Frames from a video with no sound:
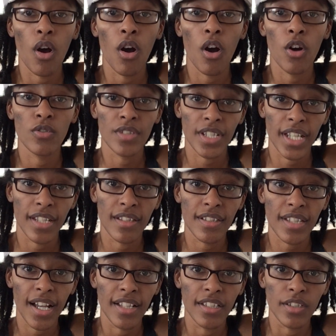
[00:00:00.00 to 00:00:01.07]
how to get
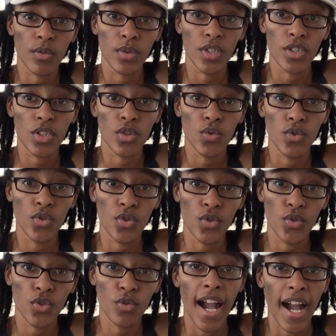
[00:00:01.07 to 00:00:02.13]
started with
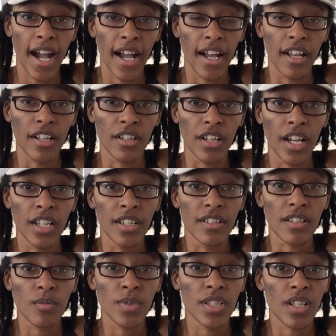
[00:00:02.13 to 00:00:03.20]
YouTube and a
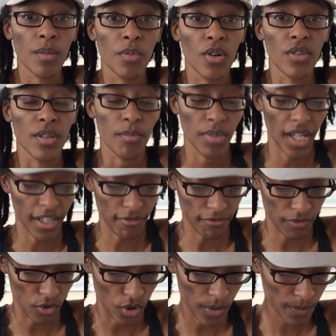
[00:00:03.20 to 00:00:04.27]
little bit about the
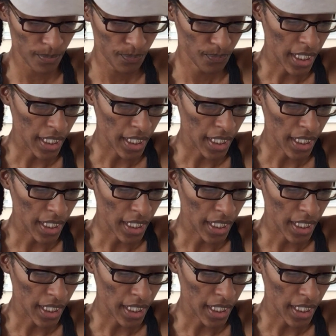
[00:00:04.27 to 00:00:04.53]
platform.